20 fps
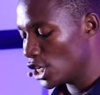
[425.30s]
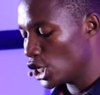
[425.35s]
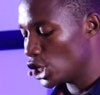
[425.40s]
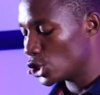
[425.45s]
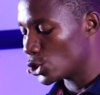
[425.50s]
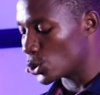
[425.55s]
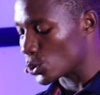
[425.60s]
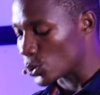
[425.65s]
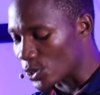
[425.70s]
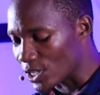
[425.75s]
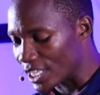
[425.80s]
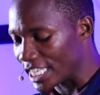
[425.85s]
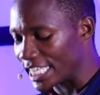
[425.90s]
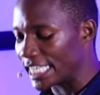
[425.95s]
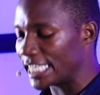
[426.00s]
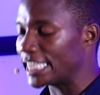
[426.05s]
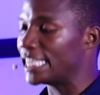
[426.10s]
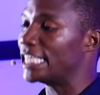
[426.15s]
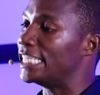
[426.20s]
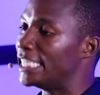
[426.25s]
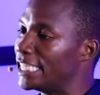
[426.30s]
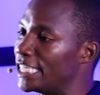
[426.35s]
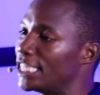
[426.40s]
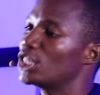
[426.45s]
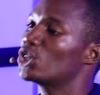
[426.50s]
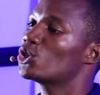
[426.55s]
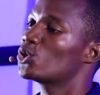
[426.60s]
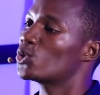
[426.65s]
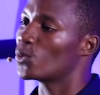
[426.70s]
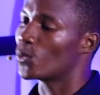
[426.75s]
to see the need
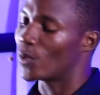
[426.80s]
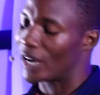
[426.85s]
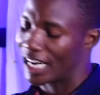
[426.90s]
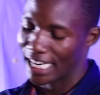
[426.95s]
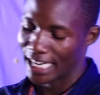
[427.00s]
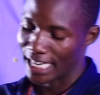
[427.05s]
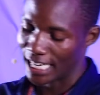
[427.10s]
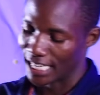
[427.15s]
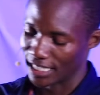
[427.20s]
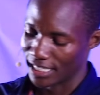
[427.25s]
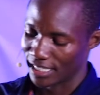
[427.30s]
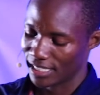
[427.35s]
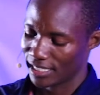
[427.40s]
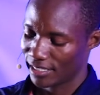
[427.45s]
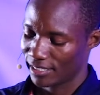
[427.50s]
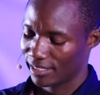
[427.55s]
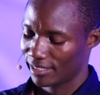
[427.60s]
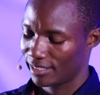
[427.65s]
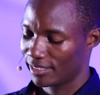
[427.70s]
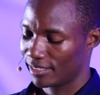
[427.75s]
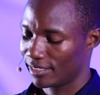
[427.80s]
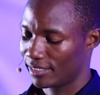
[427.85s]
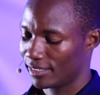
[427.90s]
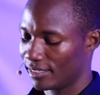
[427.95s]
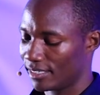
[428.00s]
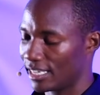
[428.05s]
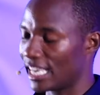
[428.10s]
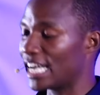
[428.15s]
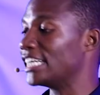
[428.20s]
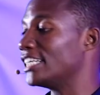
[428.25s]
to work hard and